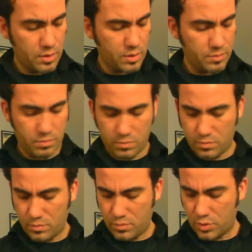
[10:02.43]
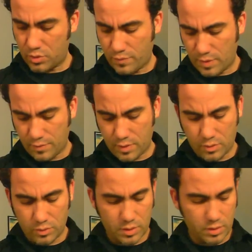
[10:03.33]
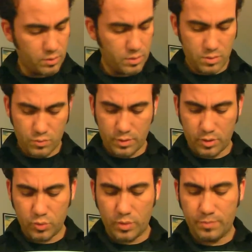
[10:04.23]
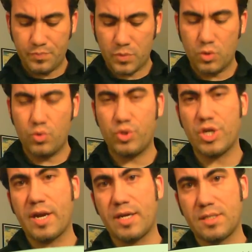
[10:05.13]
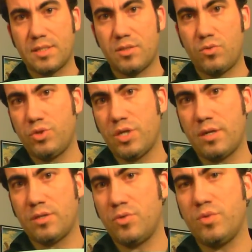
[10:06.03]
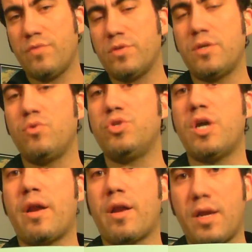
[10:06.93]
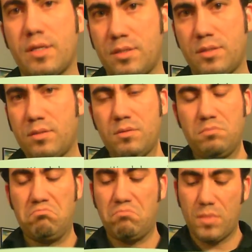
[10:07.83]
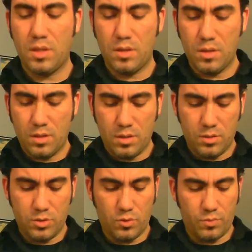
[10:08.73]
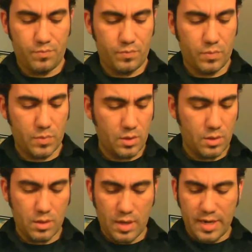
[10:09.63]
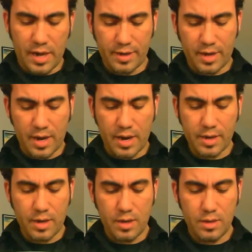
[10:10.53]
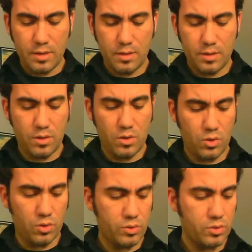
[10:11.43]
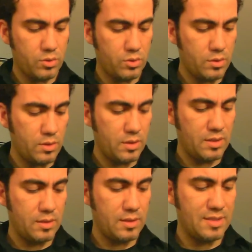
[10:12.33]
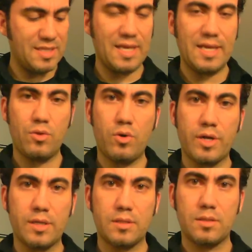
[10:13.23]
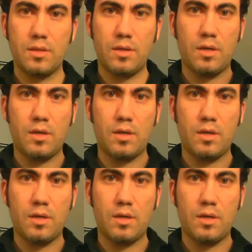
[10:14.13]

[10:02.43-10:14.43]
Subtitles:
I'm not sure if I have any others here. Oh, here's one. Cucharas. Cucharas. You would never say cucharas. So, agarrar los tenedores.